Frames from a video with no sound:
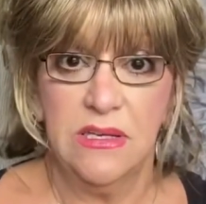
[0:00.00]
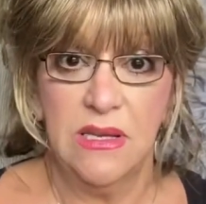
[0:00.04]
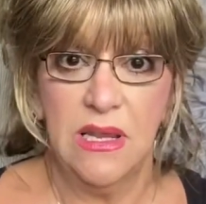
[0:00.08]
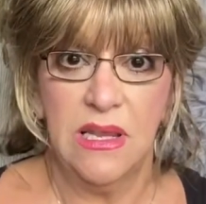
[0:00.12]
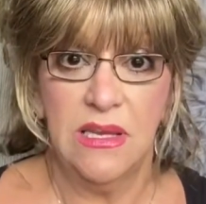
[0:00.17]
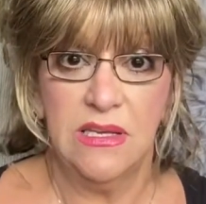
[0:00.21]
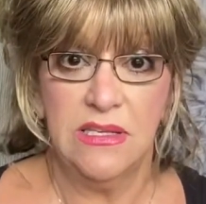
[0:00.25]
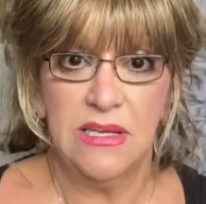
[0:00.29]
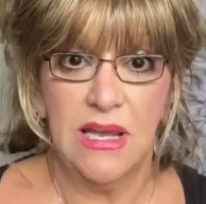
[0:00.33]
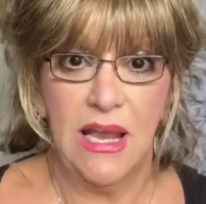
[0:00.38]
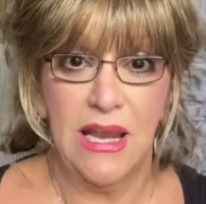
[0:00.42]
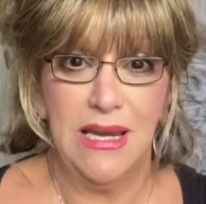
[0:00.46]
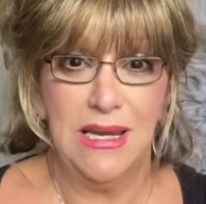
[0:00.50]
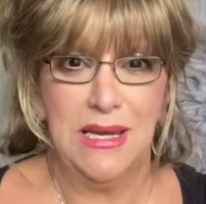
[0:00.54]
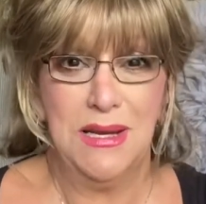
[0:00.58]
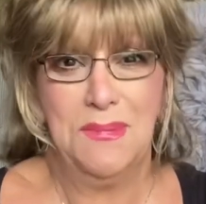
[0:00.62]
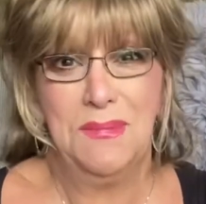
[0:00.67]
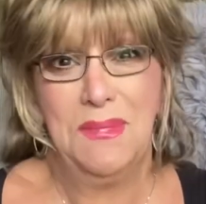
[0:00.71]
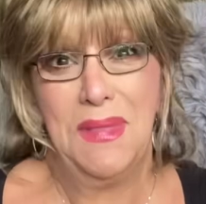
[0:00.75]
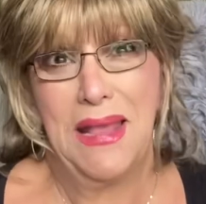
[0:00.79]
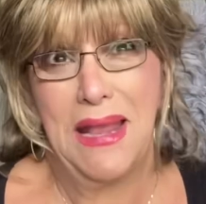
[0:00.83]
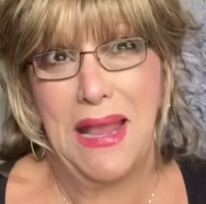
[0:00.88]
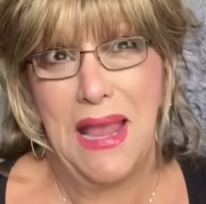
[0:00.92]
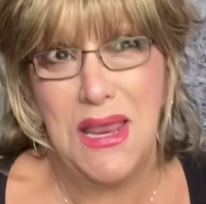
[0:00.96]
and tighten them
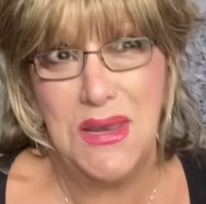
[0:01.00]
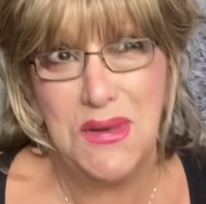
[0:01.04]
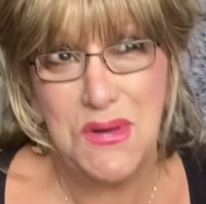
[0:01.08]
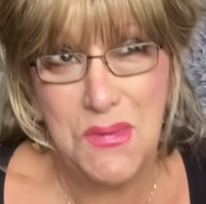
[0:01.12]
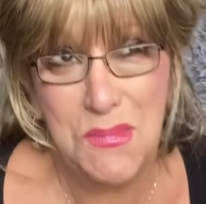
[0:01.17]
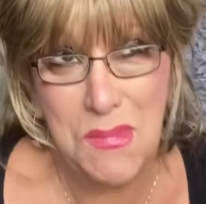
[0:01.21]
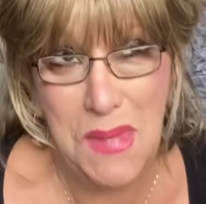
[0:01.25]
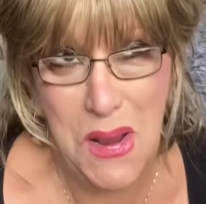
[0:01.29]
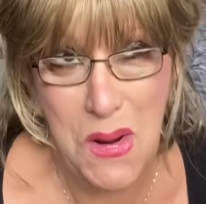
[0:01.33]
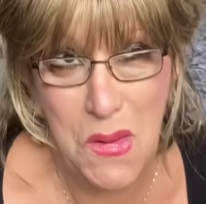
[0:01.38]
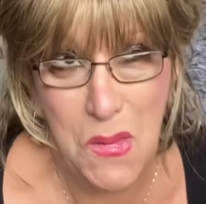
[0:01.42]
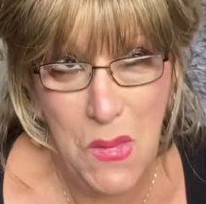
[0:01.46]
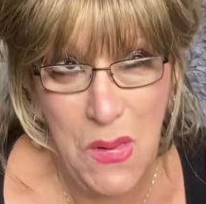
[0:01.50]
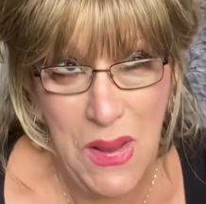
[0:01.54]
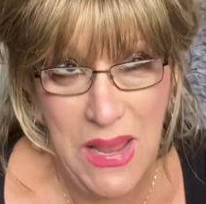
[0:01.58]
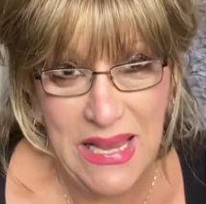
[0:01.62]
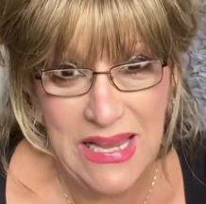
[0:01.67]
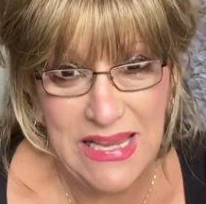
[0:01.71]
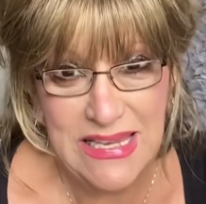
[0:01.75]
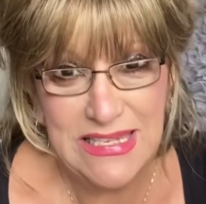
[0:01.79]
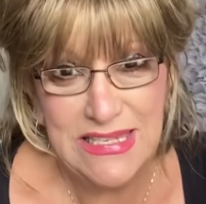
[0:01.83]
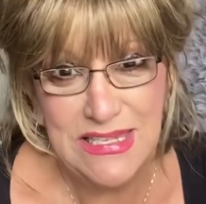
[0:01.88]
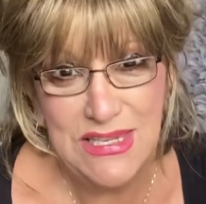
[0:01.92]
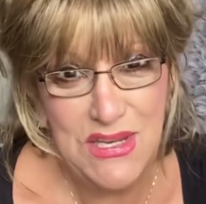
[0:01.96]
like I do my
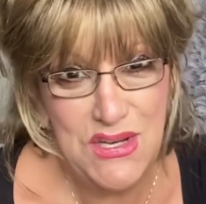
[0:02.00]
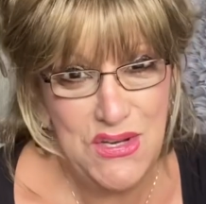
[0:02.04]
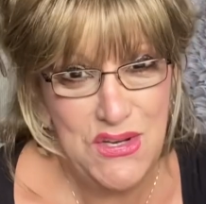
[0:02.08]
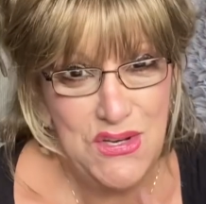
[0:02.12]
wigs.